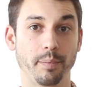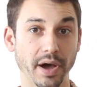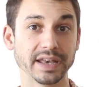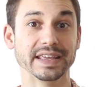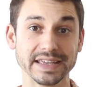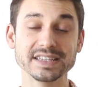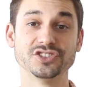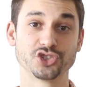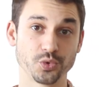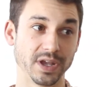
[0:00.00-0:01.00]
but
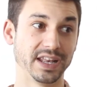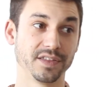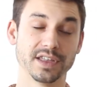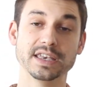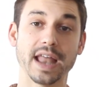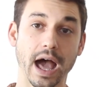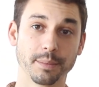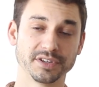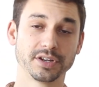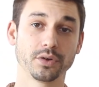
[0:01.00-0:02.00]
is treating the non
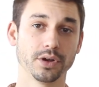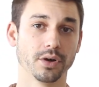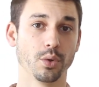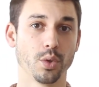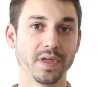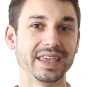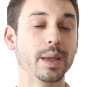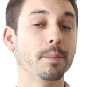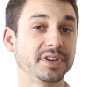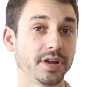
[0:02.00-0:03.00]
material, the
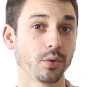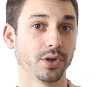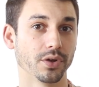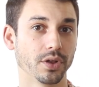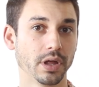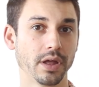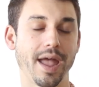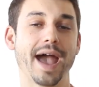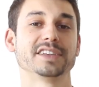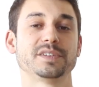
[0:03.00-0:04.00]
immaterial,
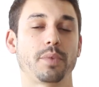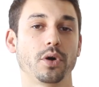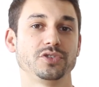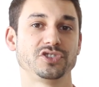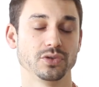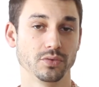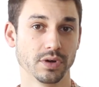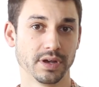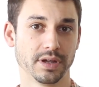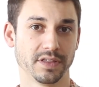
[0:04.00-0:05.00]
as opposed to
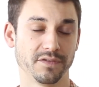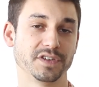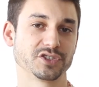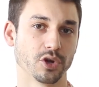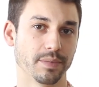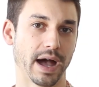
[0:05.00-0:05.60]
the physical